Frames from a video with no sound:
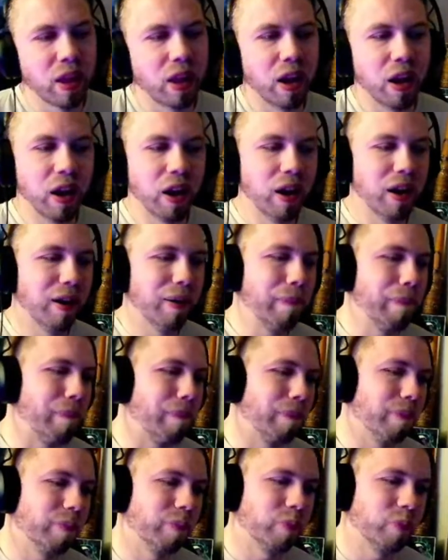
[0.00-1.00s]
Um,
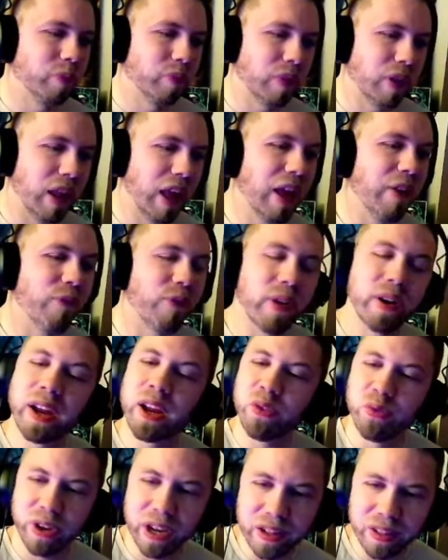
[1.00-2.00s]
it
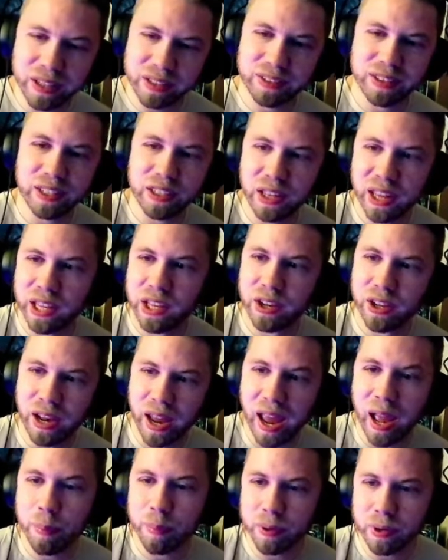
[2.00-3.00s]
very realistically could
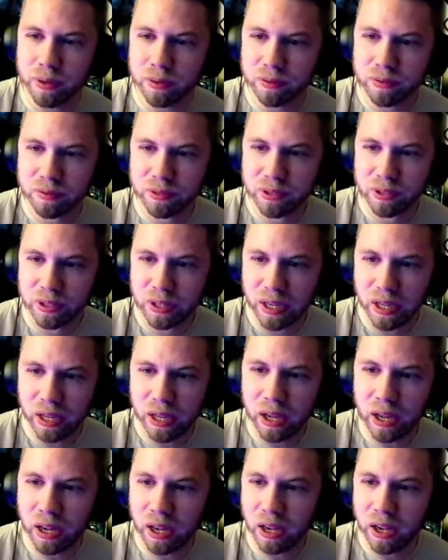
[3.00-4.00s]
happen.
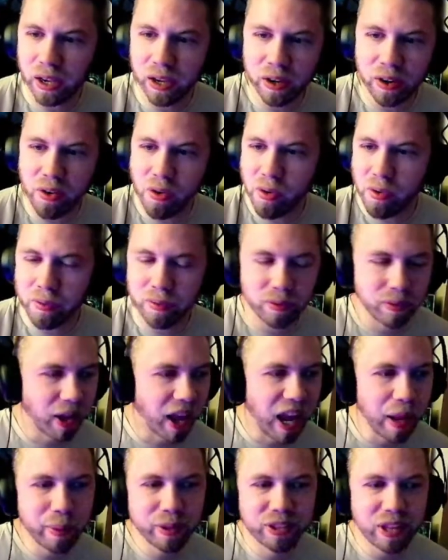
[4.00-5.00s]
Uh,
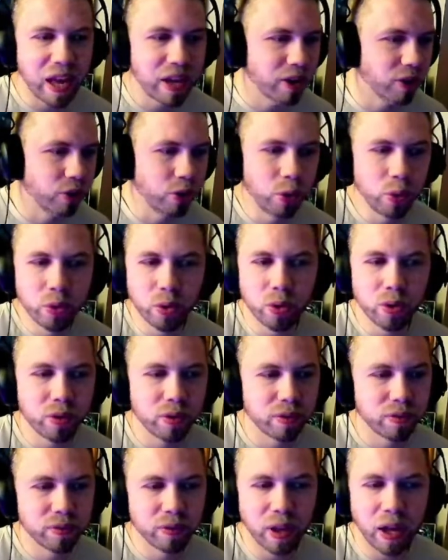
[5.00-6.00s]
Amazon or Google,
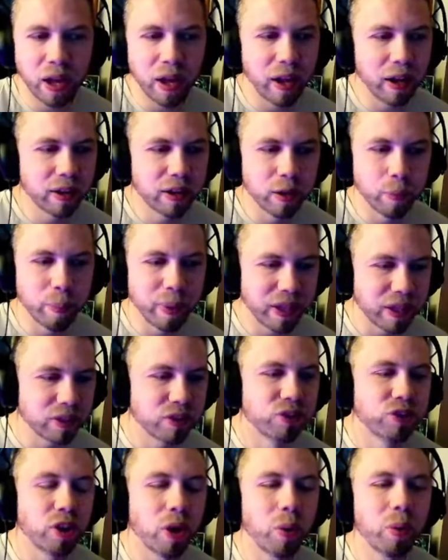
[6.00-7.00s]
uh, because
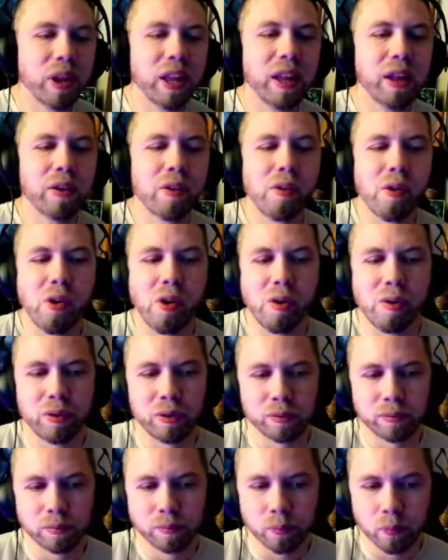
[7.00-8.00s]
Sony,
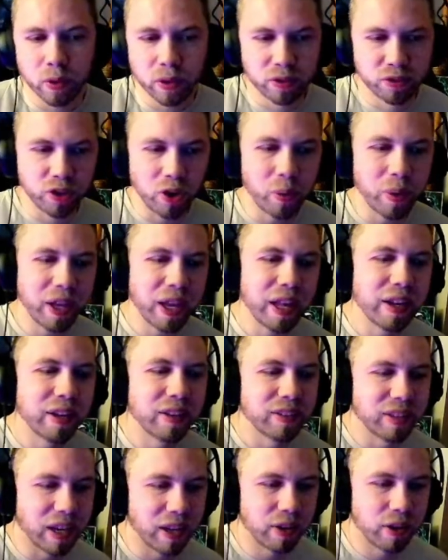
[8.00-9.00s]
Sony and
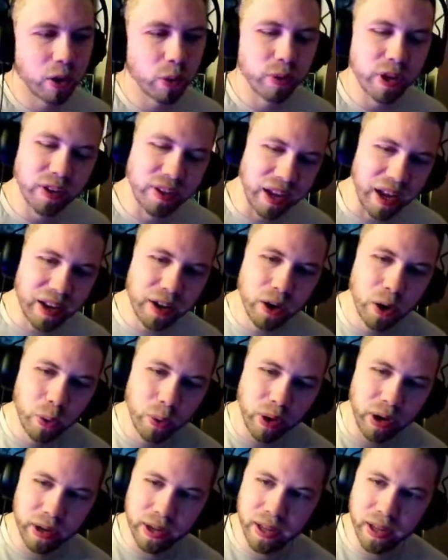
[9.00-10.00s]
Nintendo, Nintendo,